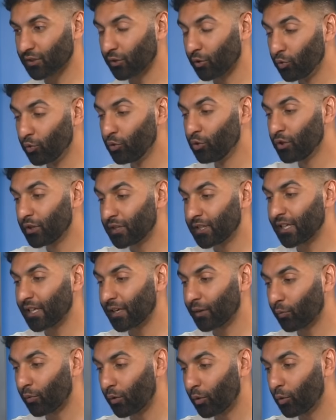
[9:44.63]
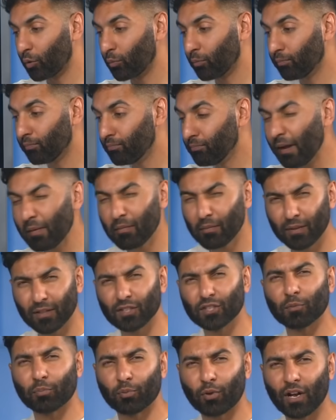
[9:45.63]
and who you think will maybe be
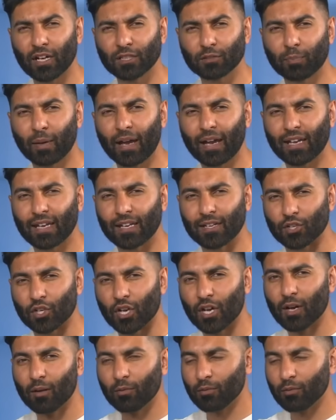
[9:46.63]
the surprise package.